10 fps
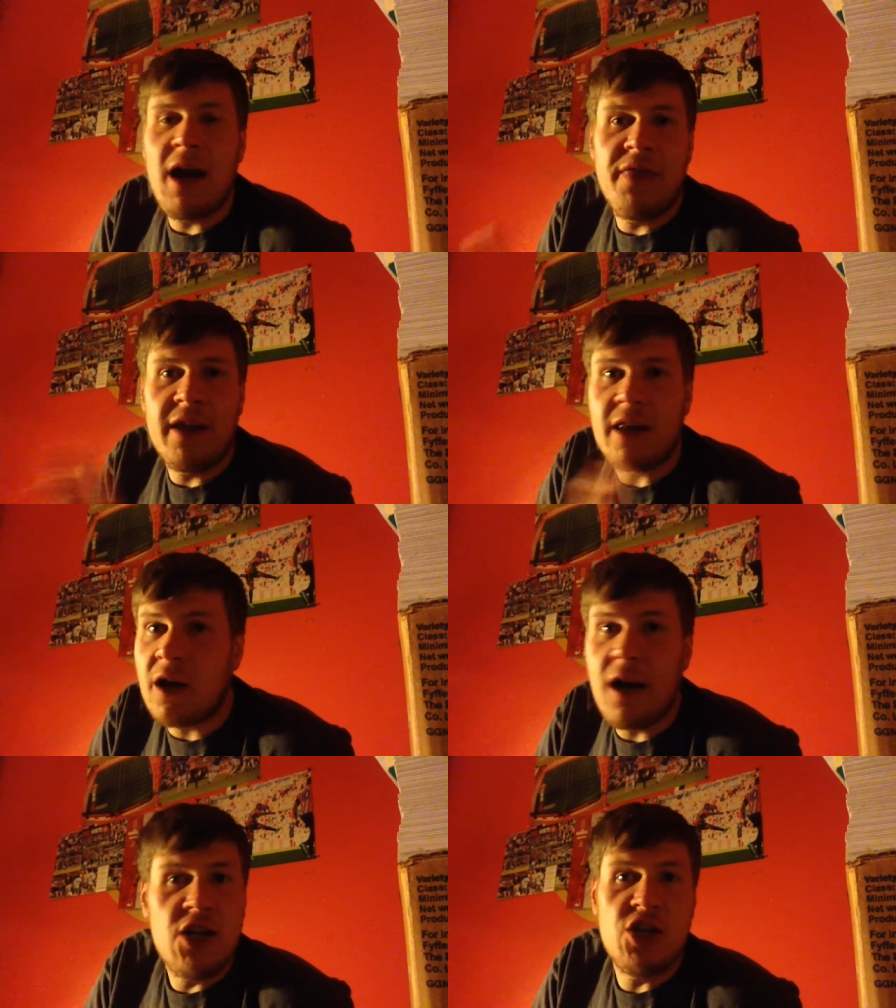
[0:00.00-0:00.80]
ethic, the
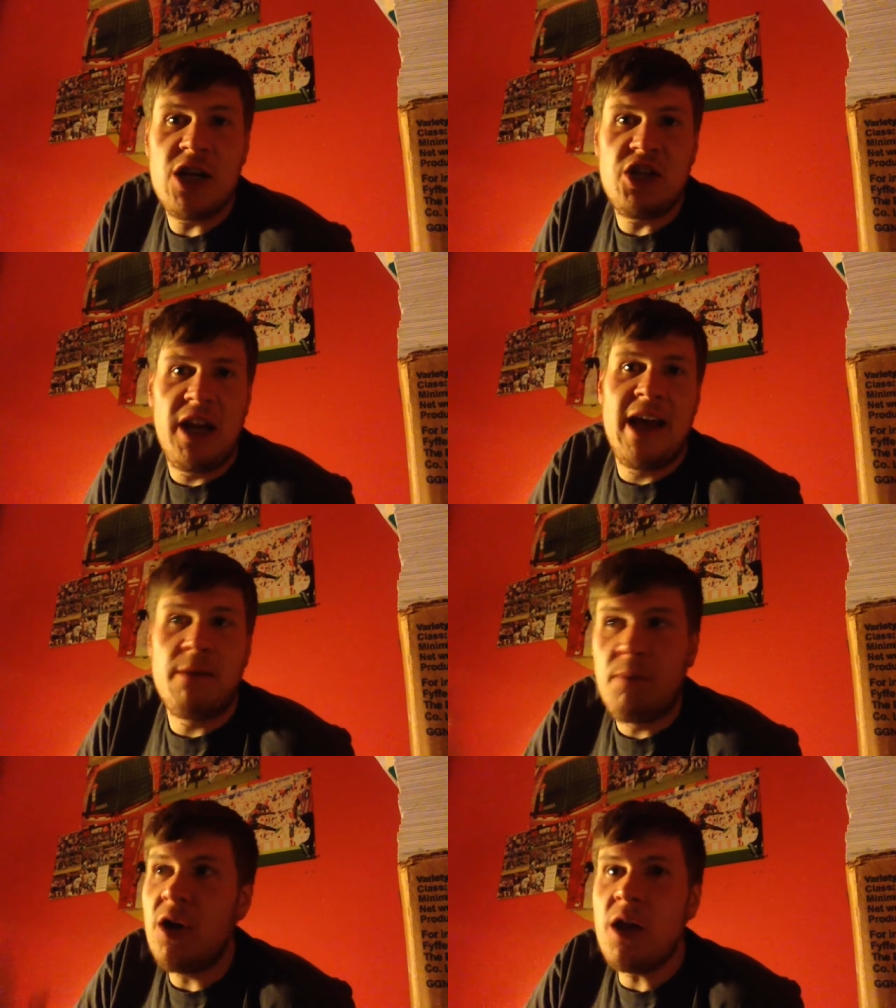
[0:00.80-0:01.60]
cliches you like,
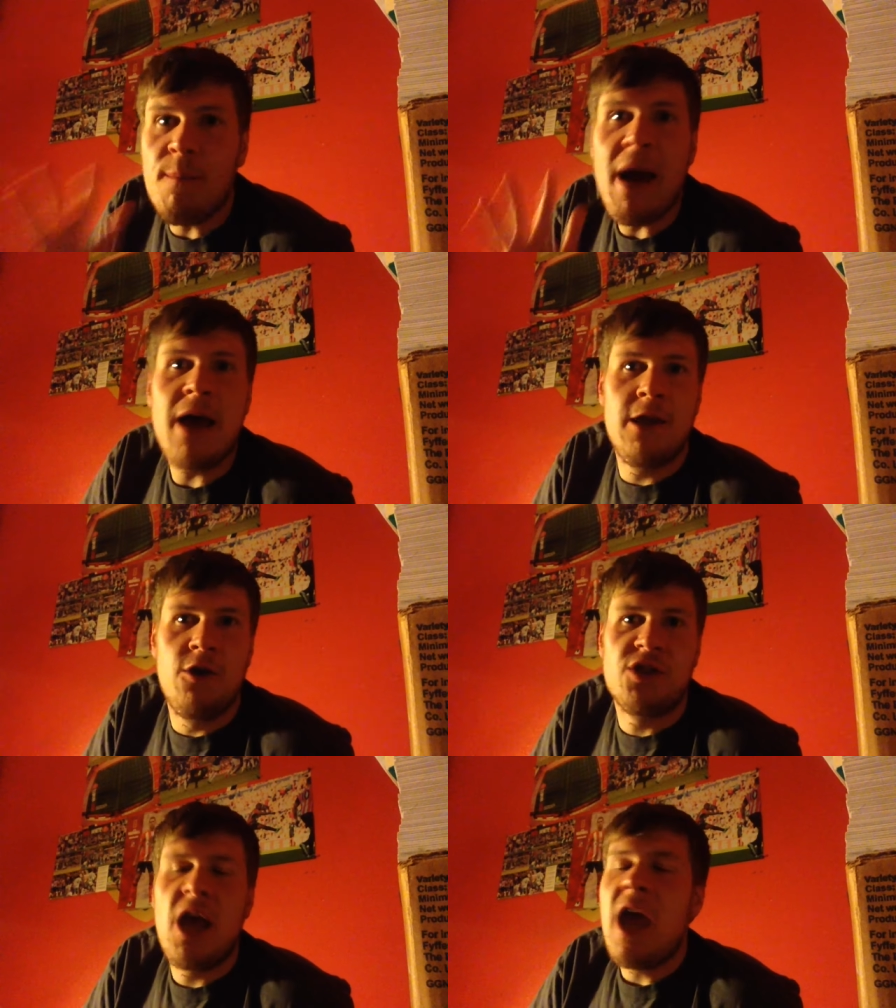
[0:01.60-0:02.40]
Burnley are better than
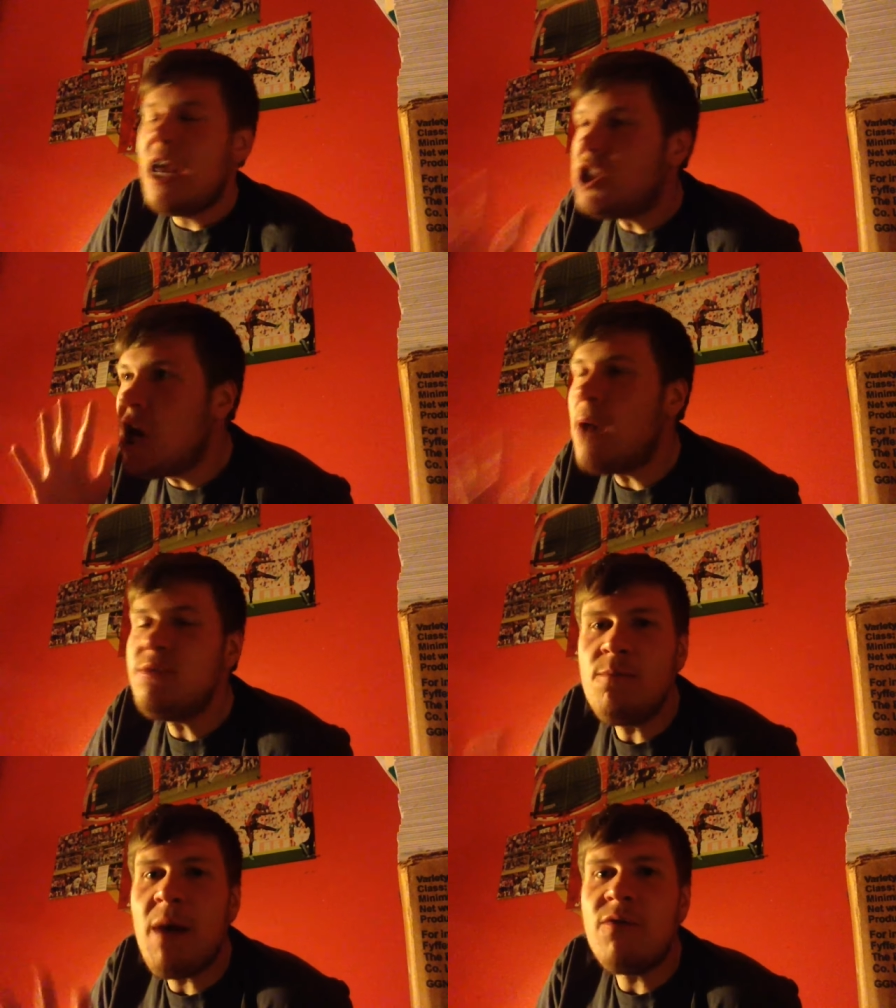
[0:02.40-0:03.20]
us. In terms
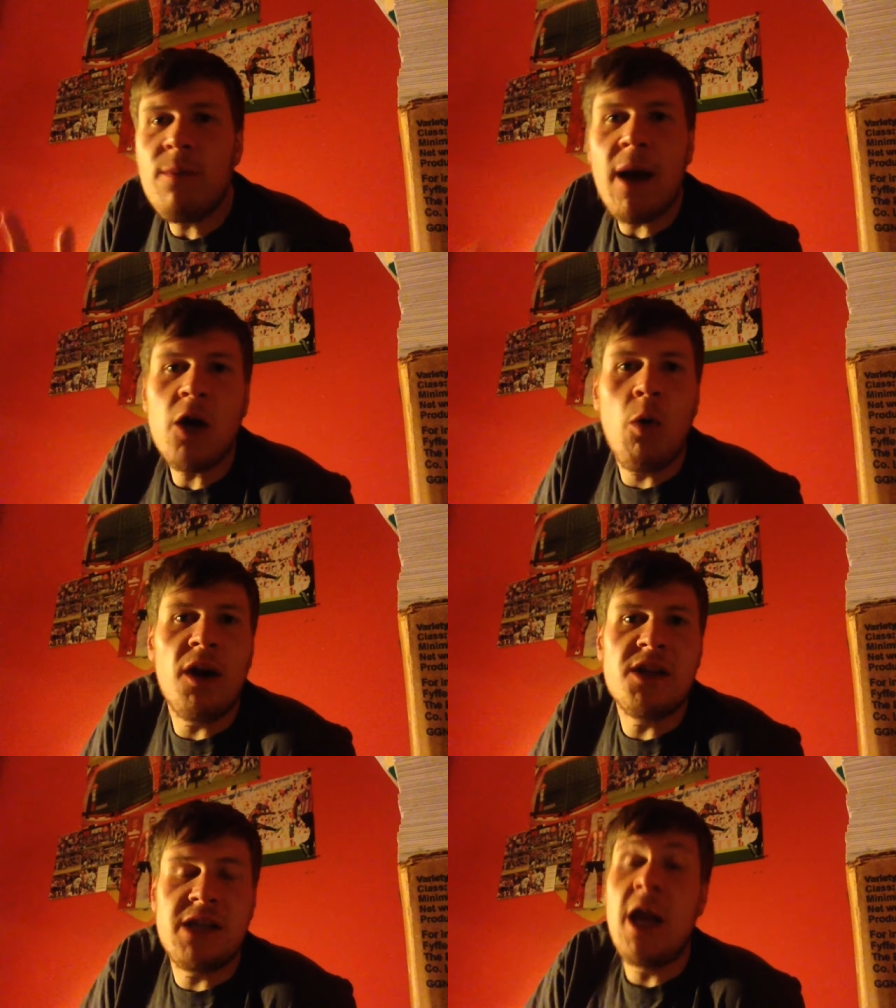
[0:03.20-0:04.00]
of man-for-man
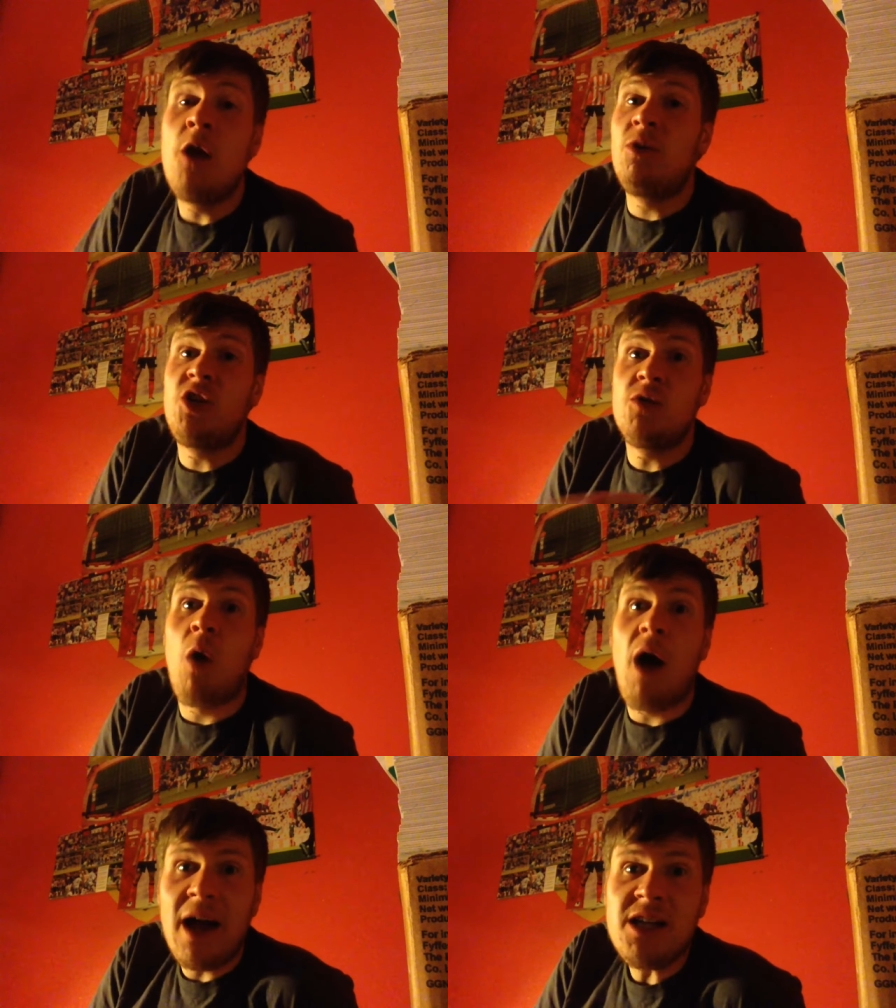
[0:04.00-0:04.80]
quality, which is
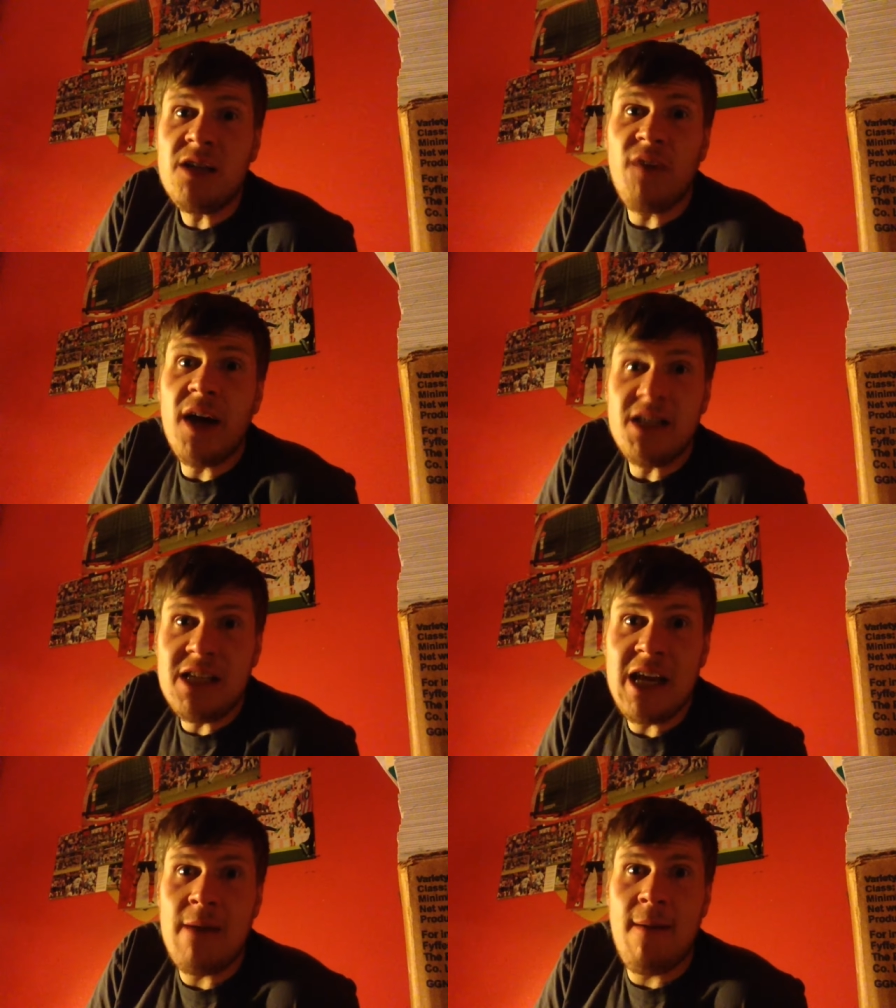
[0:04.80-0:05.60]
what I define
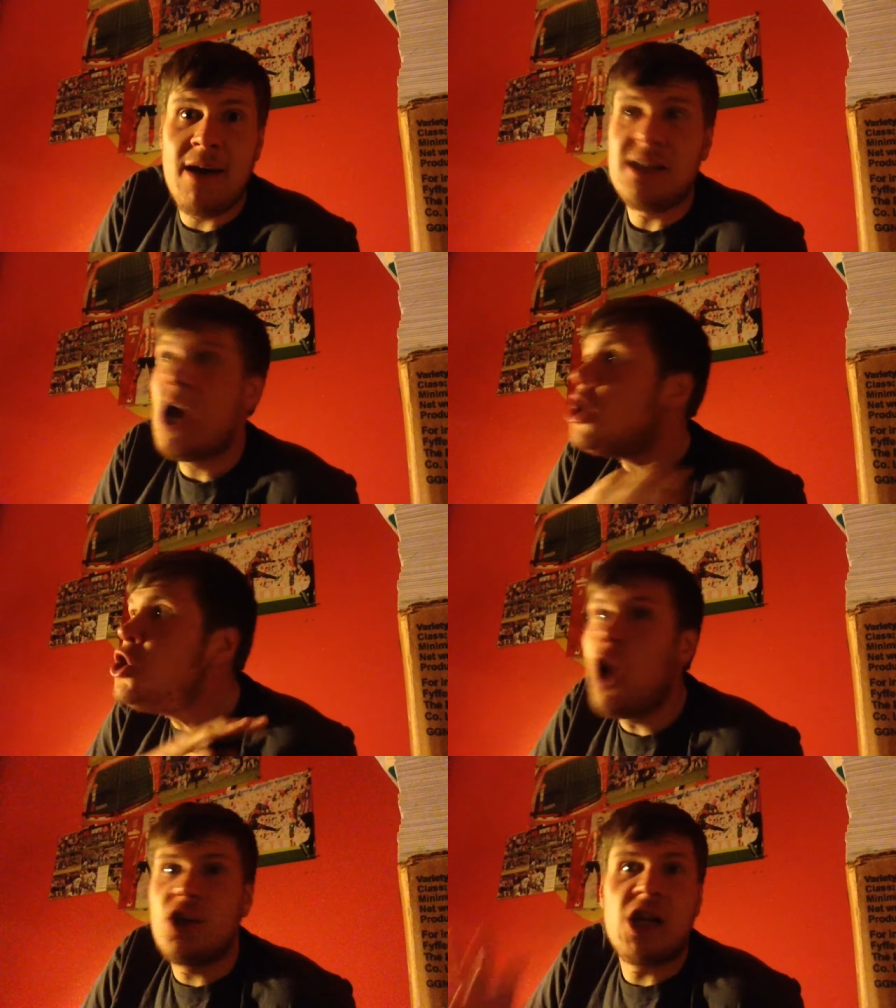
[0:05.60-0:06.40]
team as,
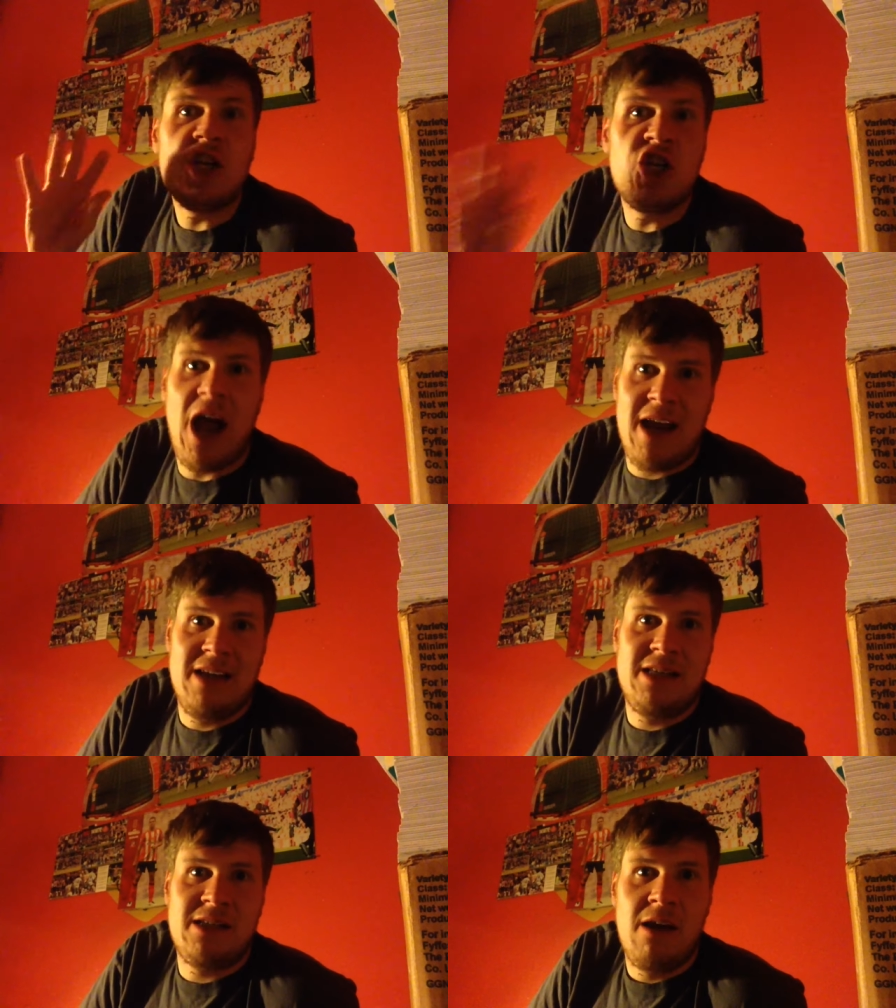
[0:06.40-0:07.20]
not a
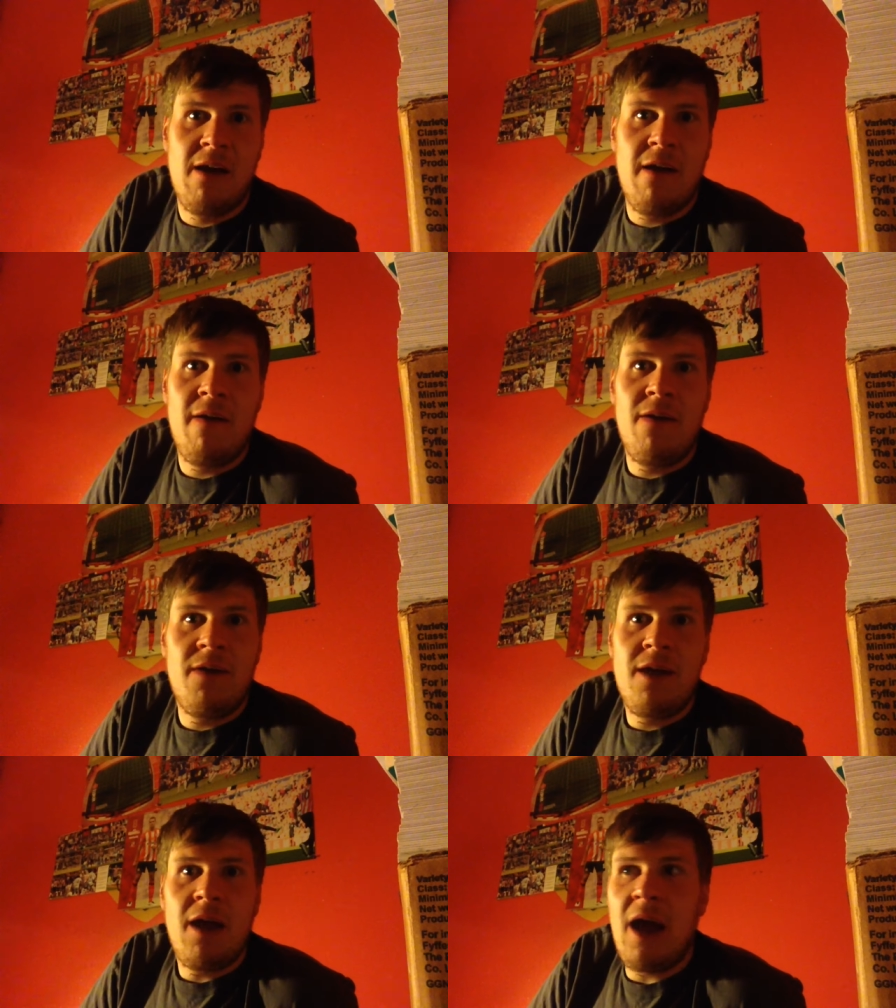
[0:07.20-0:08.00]
chance.
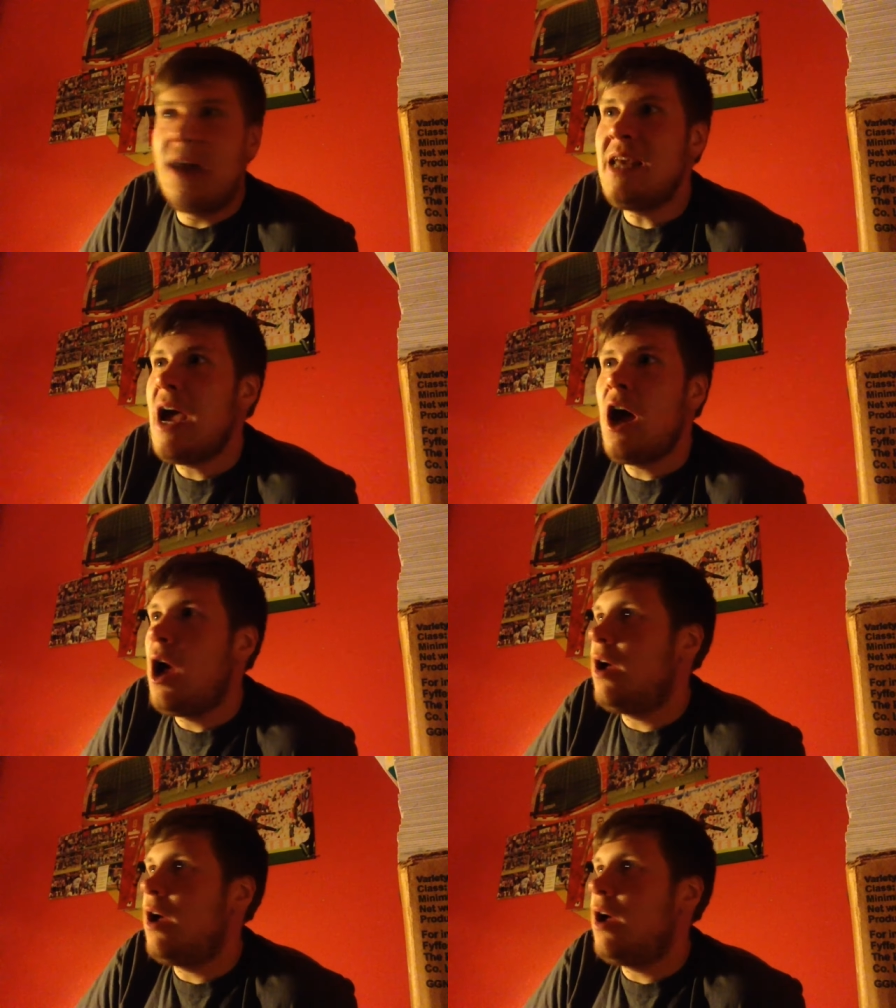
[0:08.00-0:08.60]
And yet,